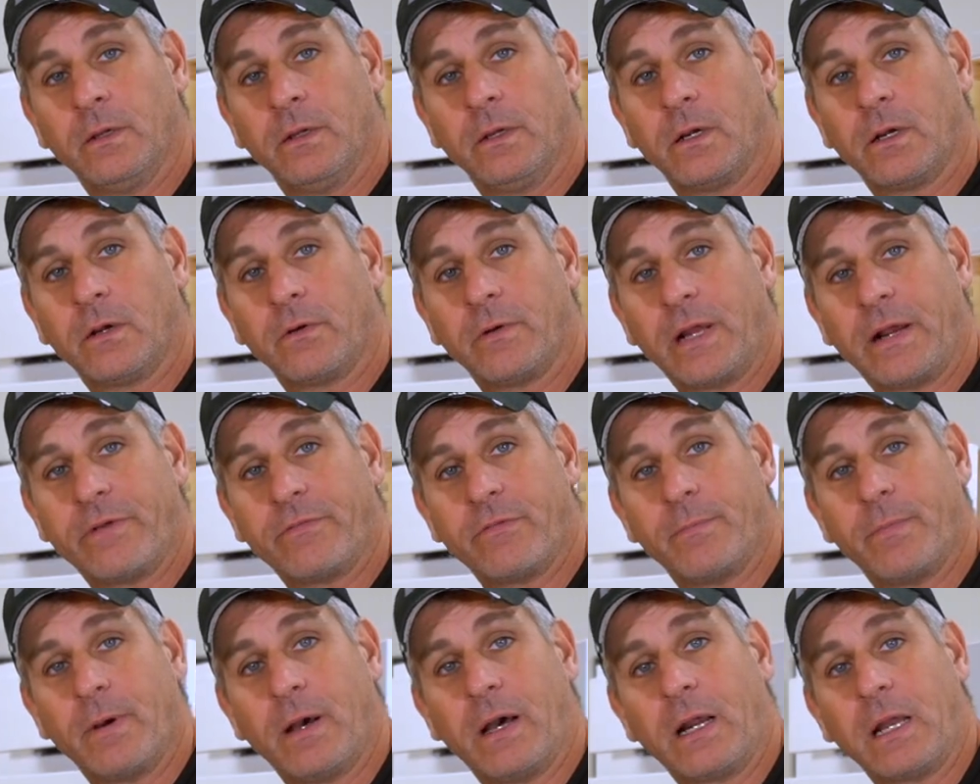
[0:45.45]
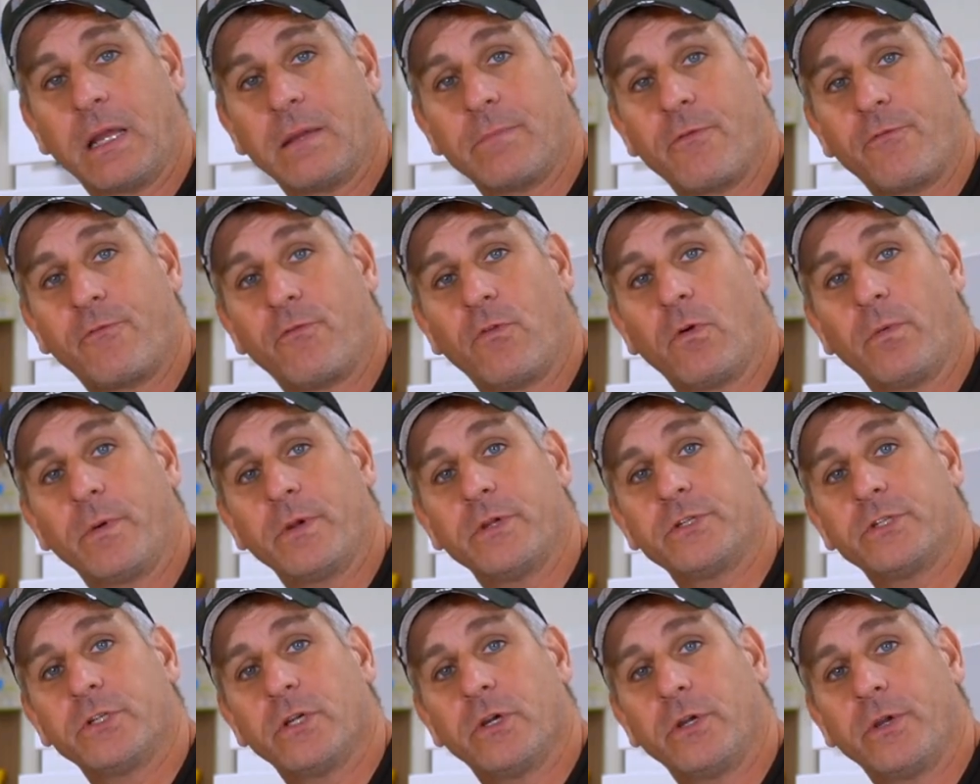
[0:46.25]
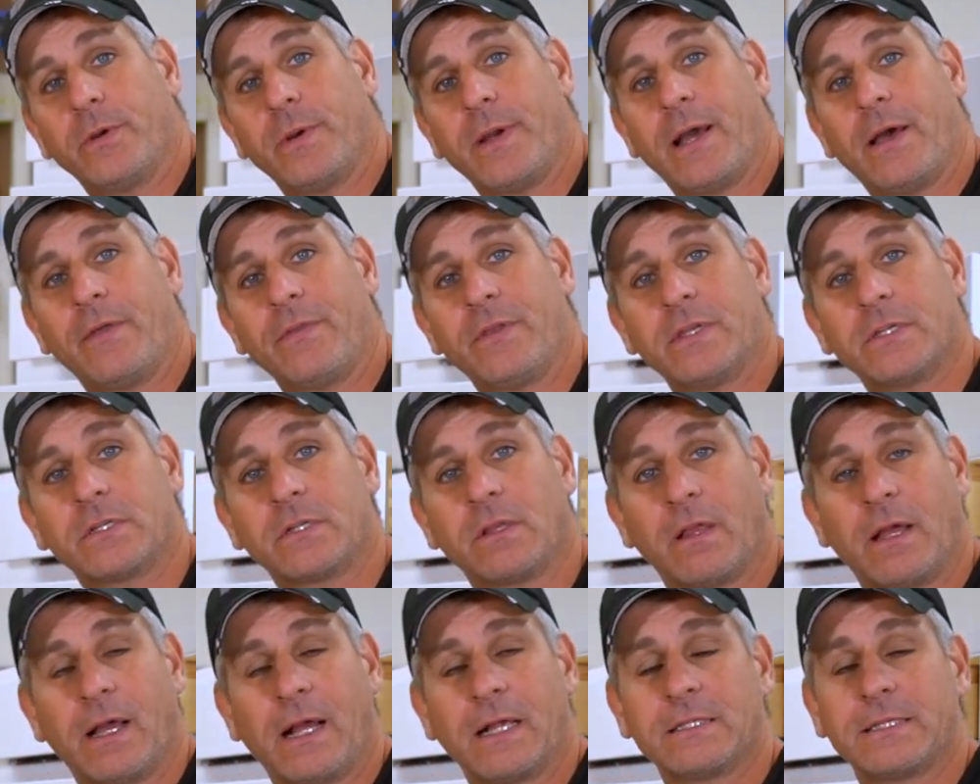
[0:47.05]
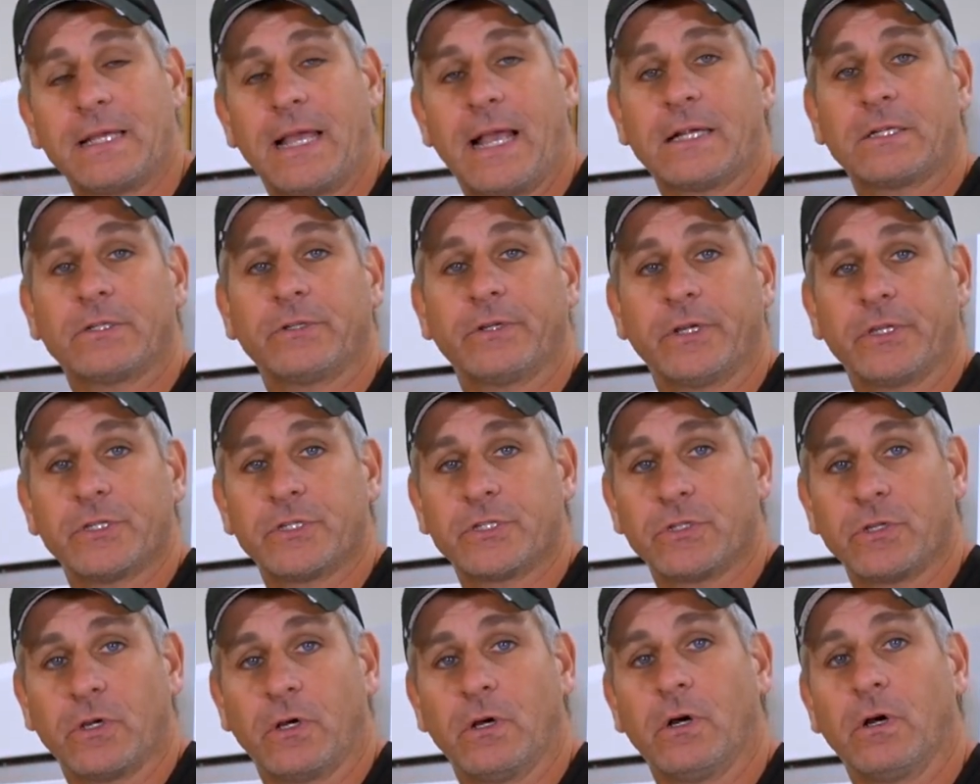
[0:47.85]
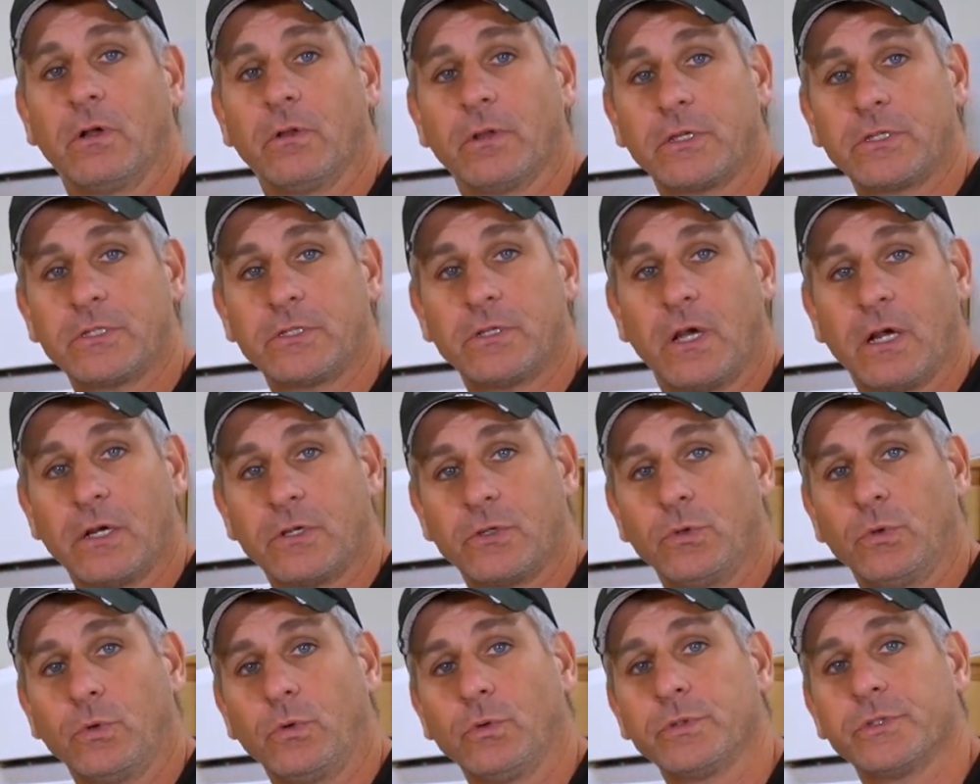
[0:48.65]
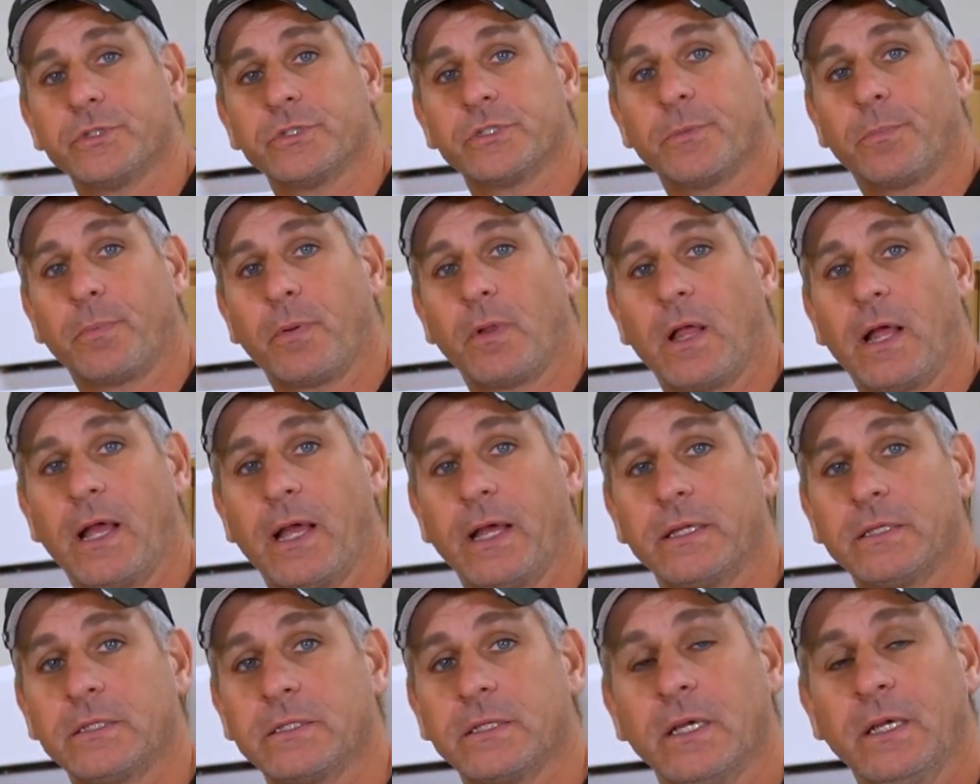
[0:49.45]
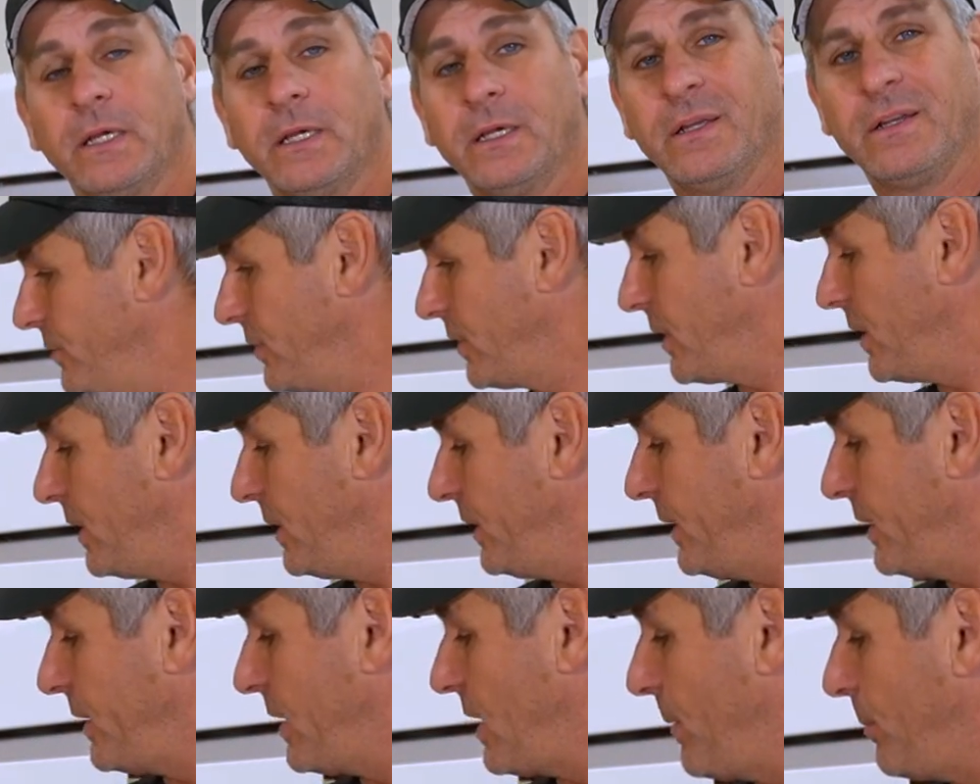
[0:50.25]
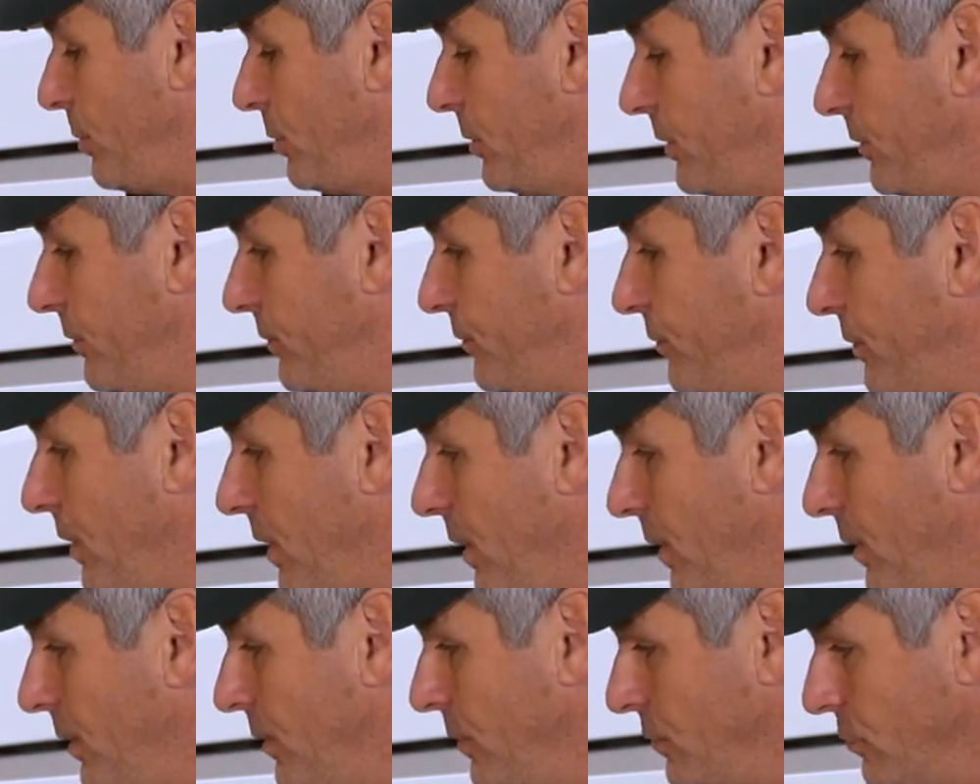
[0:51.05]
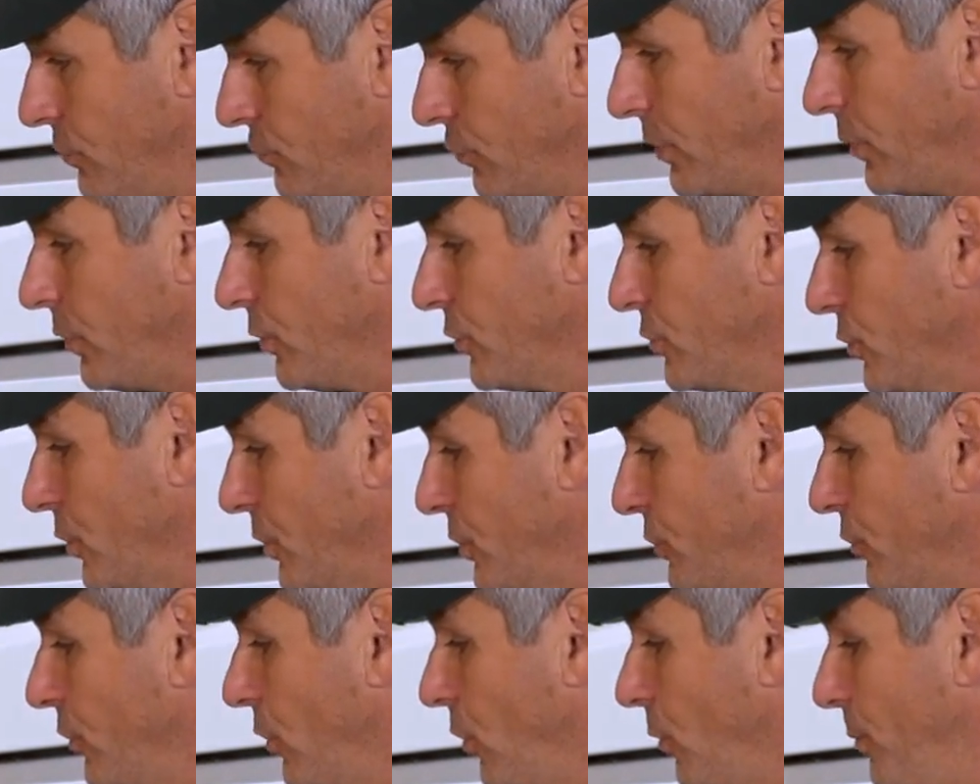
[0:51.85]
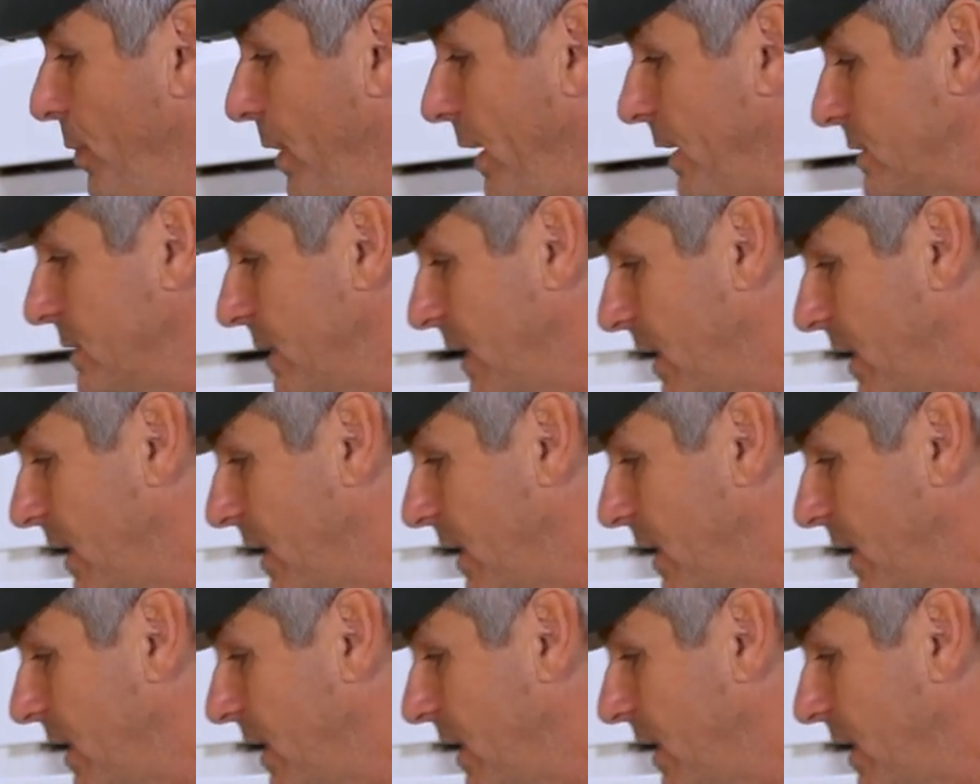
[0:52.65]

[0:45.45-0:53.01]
All right, everybody, before we show you how these glides actually install, let's talk tools and supplies. You're going to need a couple of drills or drill bits.